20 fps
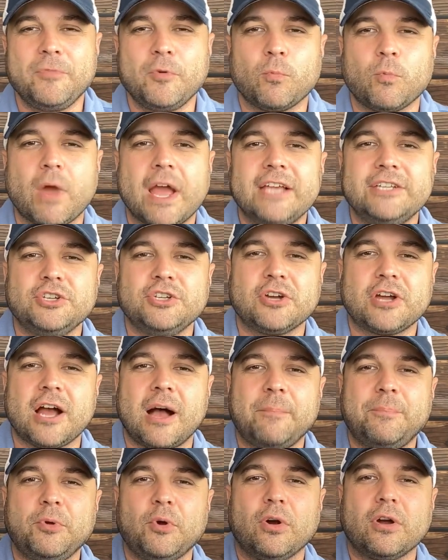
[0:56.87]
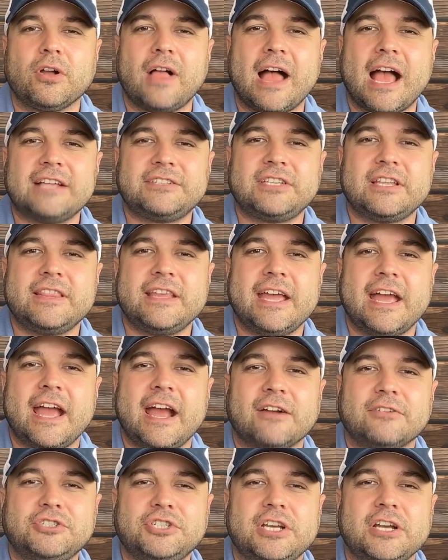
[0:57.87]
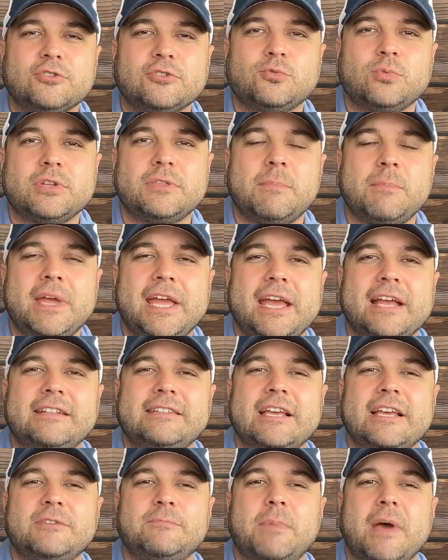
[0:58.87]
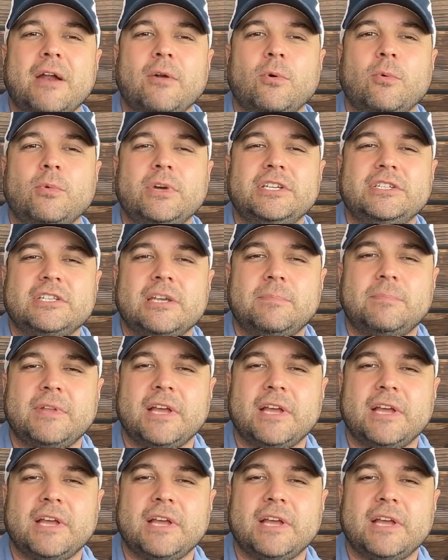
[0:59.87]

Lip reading: Raise your cup, your glass in the air. Cheers with me. It tastes better when we sip